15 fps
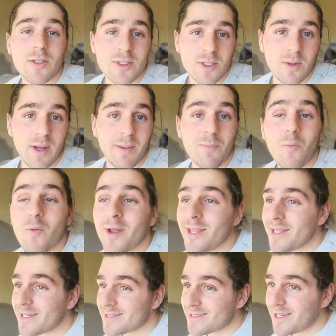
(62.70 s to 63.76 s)
Also, I'm
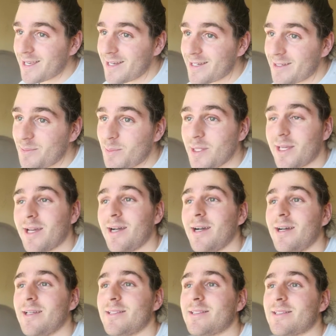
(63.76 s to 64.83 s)
really excited
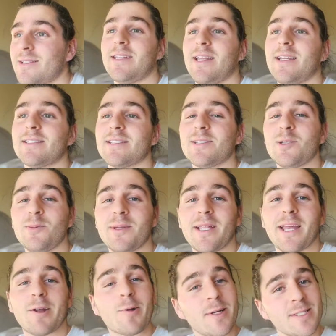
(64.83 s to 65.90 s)
because today's a little bit
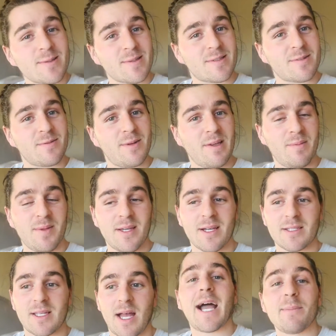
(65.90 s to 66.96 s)
like Christmas for me
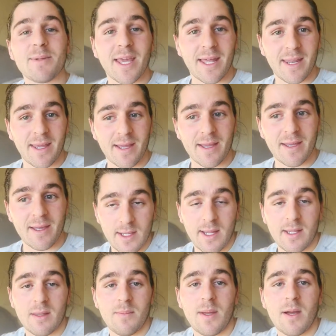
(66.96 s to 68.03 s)
because I'm getting
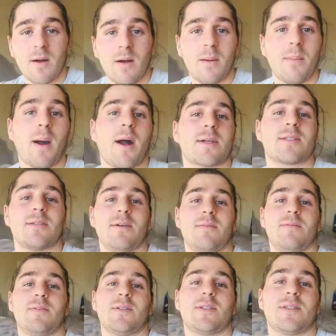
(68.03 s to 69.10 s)
today in the mail a box
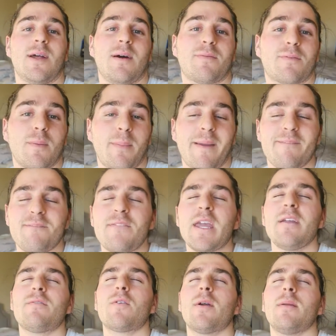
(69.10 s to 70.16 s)
of stuff from my
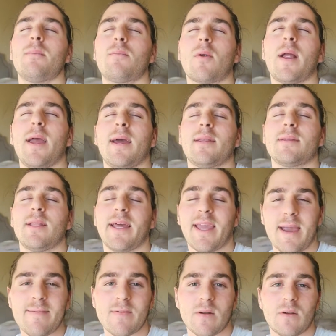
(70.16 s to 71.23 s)
favorite brand
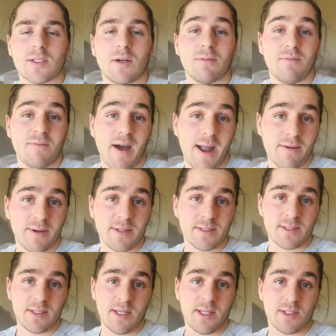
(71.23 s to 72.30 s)
like ever. It's called
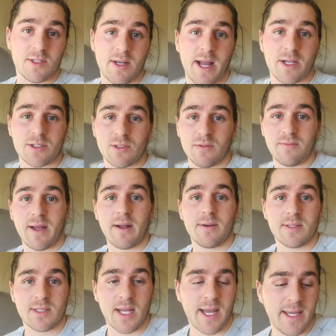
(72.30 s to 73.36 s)
Virus International,
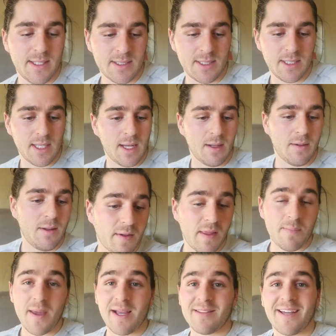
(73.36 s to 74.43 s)
Virus INTO.
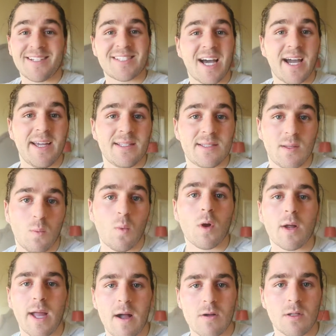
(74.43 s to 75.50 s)
They make like tights and
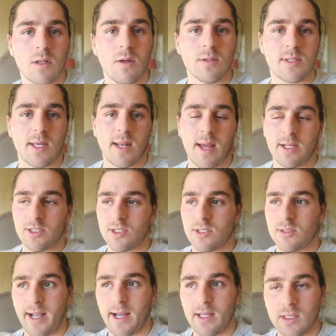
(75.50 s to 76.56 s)
workout clothes and I
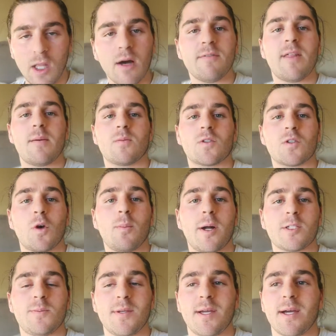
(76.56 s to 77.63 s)
just like, I love them so
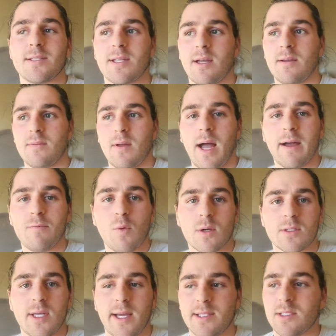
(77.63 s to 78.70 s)
much because I've
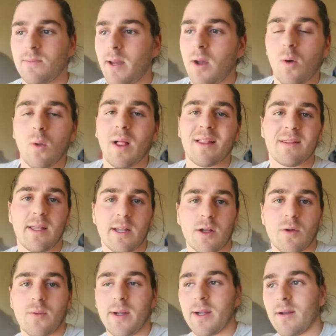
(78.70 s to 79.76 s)
worn tights my whole athletic
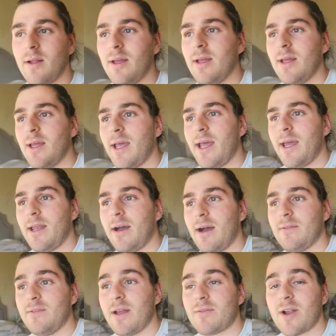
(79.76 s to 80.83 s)
career and
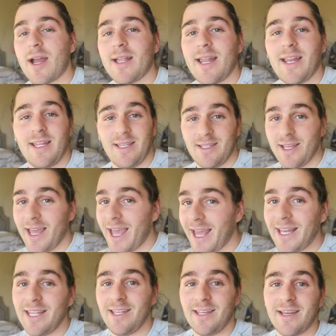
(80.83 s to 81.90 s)
I've never had
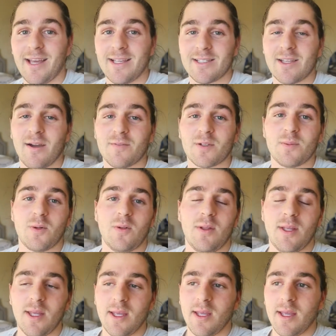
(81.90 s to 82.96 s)
any as
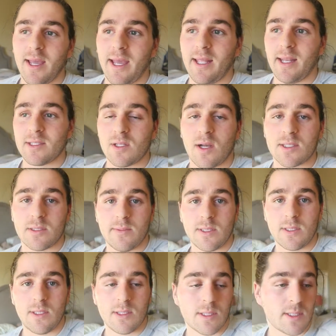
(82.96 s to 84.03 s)
comfortable and as awesome
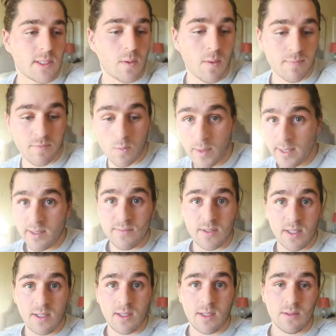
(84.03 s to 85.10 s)
as these because I wore them for
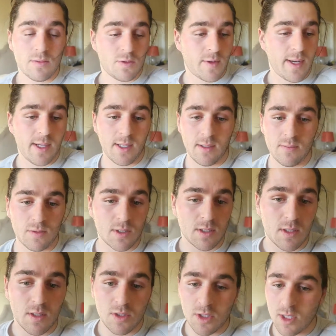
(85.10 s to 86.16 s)
weightlifting and training
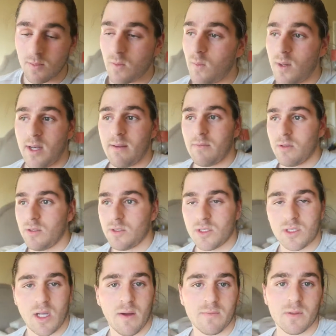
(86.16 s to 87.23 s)
just in the gym or whatever. They're
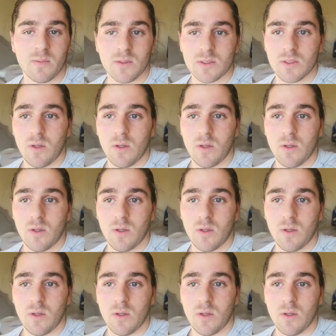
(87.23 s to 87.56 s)
just comfortable.